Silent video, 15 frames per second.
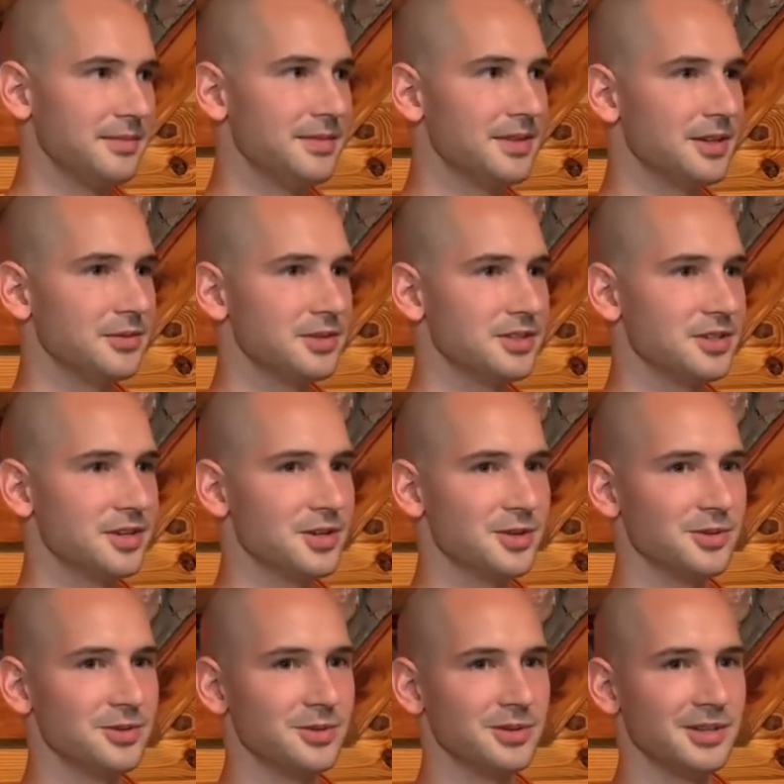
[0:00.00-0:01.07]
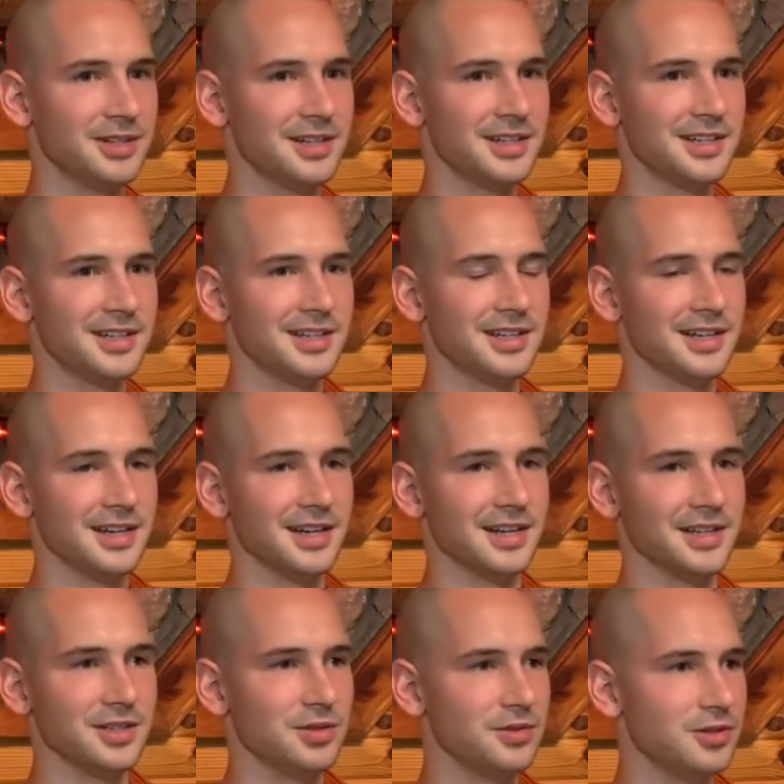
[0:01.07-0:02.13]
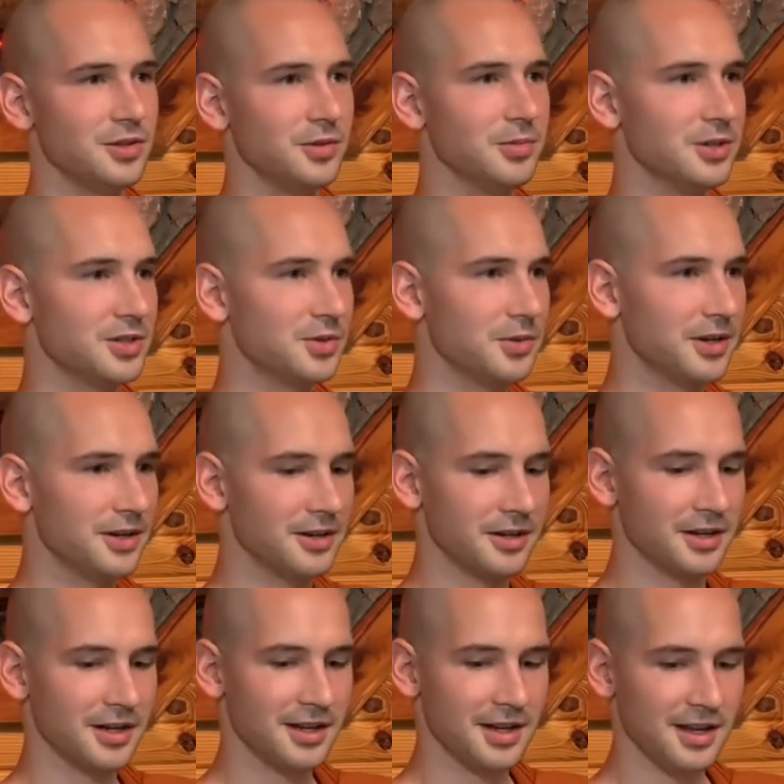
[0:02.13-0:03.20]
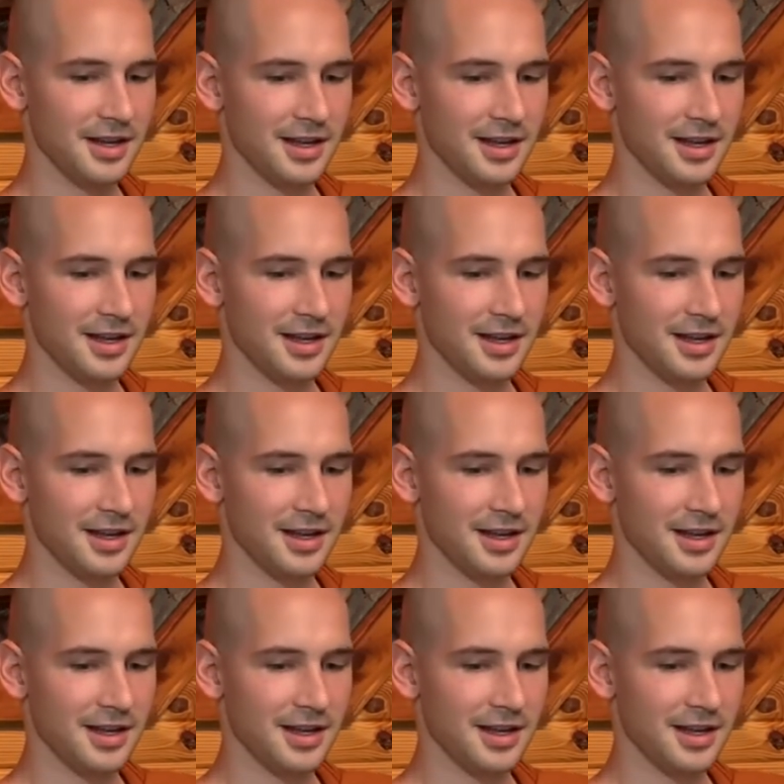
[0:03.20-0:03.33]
There was no YouTube or Twitter.